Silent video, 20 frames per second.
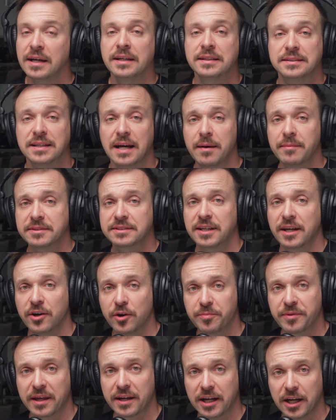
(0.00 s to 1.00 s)
Thomas, I
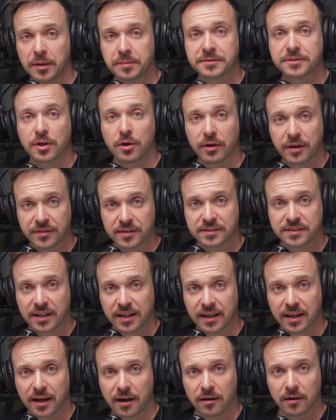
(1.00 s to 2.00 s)
hope that helps. Go get this
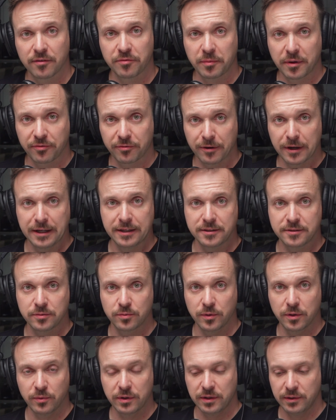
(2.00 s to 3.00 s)
taken care of, my friend.
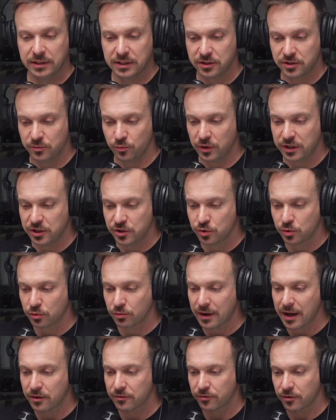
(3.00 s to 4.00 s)
We need you
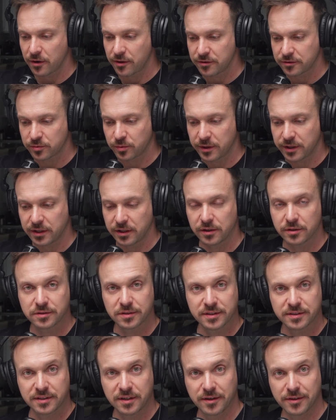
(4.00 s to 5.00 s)
around for another 20 years
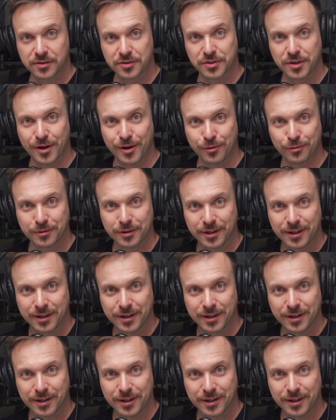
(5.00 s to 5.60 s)
listening to the show.